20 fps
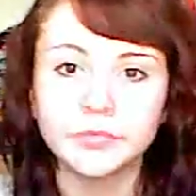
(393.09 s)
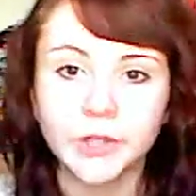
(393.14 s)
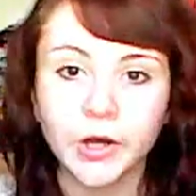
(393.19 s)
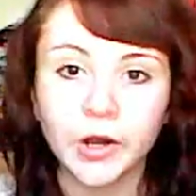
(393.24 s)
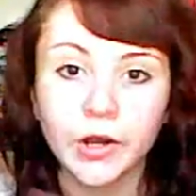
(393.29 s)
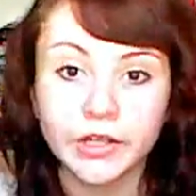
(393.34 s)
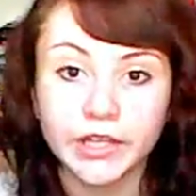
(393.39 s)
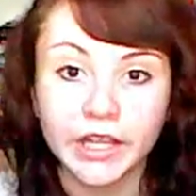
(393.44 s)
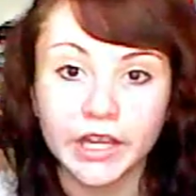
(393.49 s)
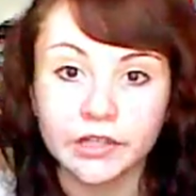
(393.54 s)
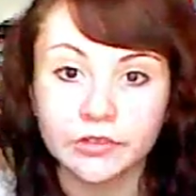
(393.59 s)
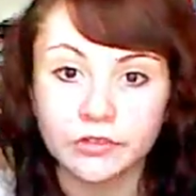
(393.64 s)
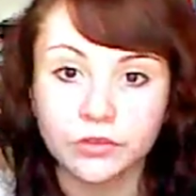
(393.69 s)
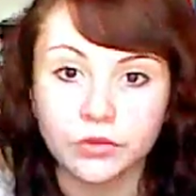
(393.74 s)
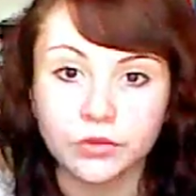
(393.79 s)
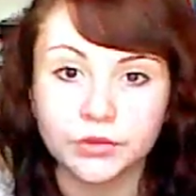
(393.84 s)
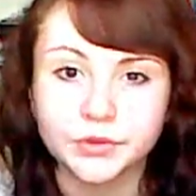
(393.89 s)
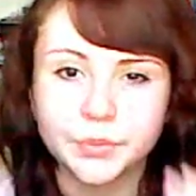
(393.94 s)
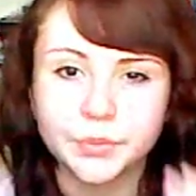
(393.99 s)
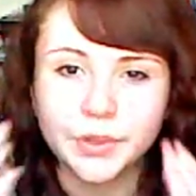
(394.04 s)
Dark
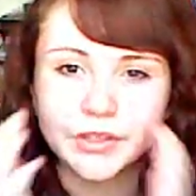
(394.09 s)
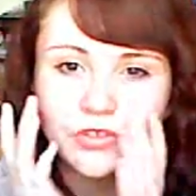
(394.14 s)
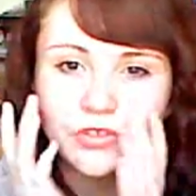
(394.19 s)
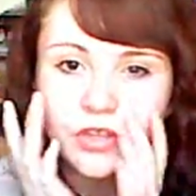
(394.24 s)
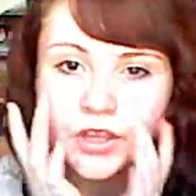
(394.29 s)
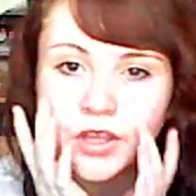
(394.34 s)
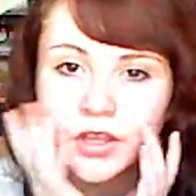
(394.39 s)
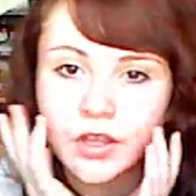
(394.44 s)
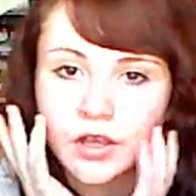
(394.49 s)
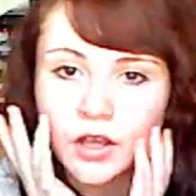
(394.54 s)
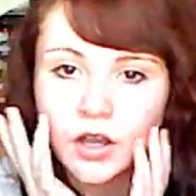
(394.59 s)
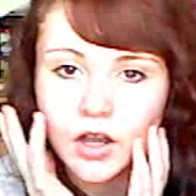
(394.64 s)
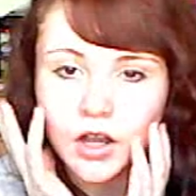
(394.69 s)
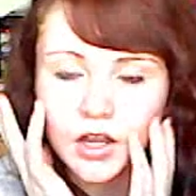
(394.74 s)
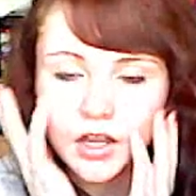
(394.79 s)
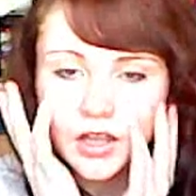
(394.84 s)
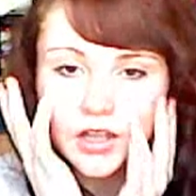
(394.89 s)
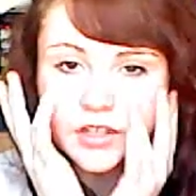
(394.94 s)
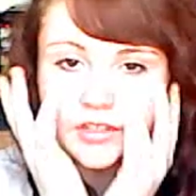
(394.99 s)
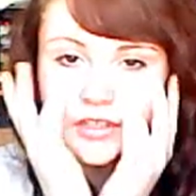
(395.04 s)
Angels, which
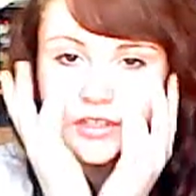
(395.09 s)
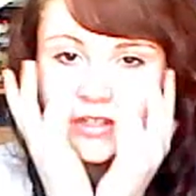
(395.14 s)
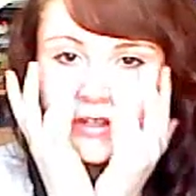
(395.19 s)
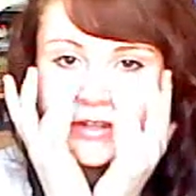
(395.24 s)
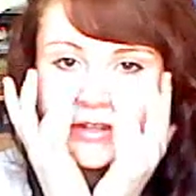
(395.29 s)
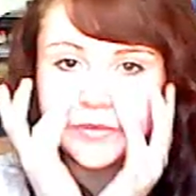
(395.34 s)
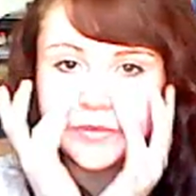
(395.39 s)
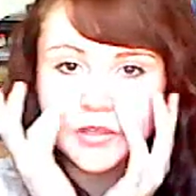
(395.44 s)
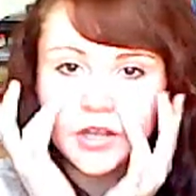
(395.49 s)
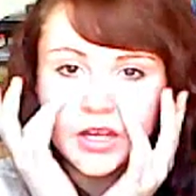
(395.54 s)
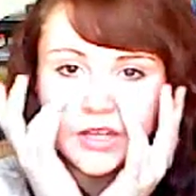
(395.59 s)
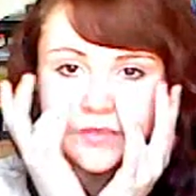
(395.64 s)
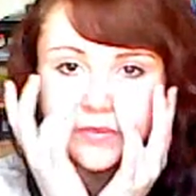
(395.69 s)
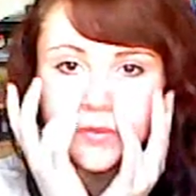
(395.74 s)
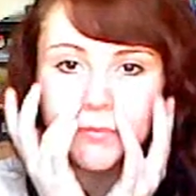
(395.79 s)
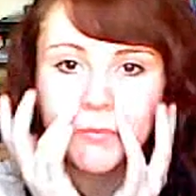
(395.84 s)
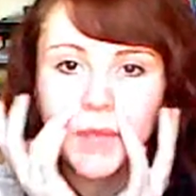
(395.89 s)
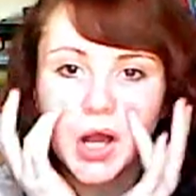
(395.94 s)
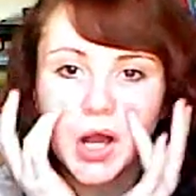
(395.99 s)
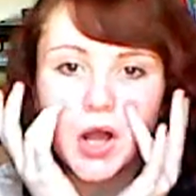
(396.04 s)
I heard can leave a kind
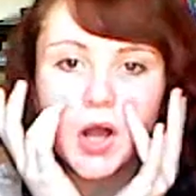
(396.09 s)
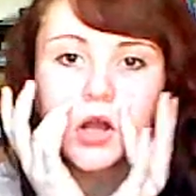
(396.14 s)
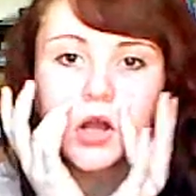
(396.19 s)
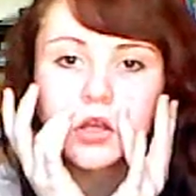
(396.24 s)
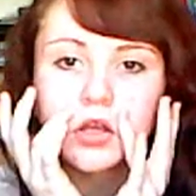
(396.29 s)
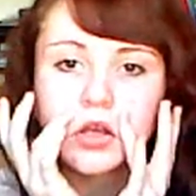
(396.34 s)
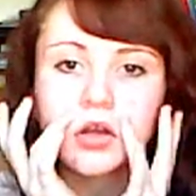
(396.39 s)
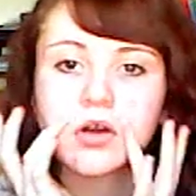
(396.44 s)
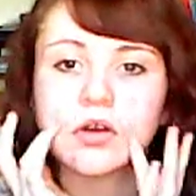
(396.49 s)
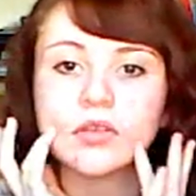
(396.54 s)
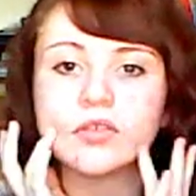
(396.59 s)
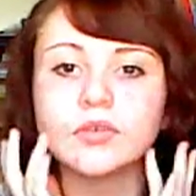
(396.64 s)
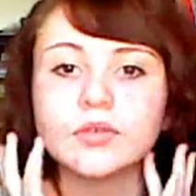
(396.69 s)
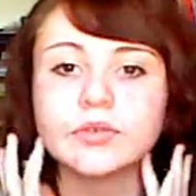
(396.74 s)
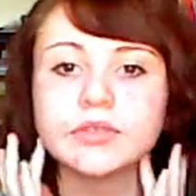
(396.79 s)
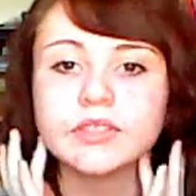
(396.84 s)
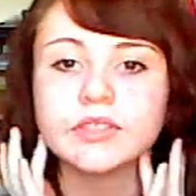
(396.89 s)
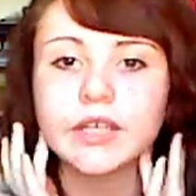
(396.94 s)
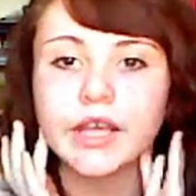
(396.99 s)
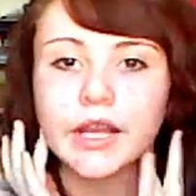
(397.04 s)
of a mark on
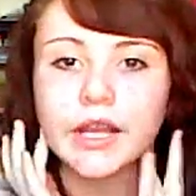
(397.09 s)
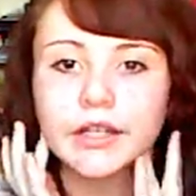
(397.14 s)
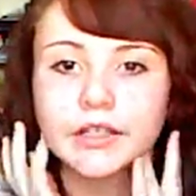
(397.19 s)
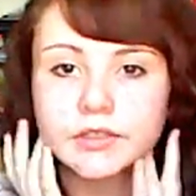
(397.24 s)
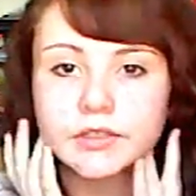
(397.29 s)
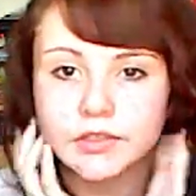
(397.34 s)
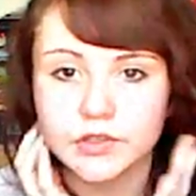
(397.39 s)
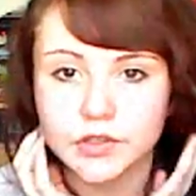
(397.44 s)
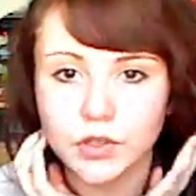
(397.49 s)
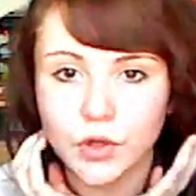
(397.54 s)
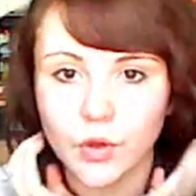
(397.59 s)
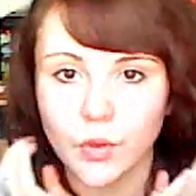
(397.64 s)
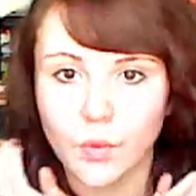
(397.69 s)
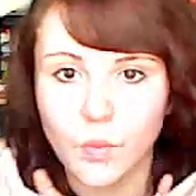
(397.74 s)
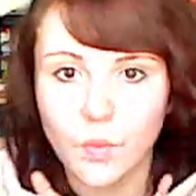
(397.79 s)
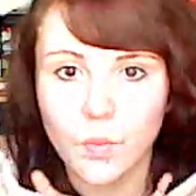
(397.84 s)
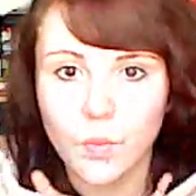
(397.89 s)
your skin. So